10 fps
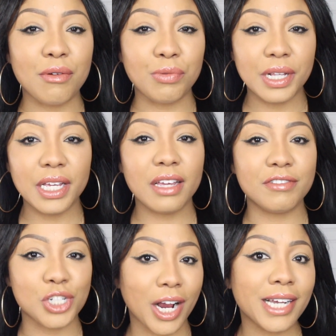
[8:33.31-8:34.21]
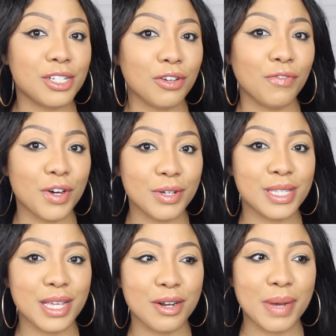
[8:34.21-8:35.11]
I really have tried to
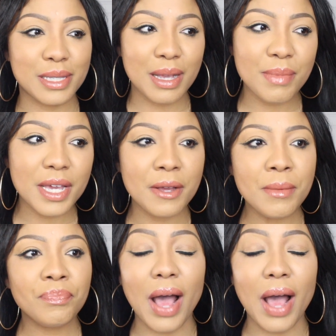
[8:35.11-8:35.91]
focus in on my stomach.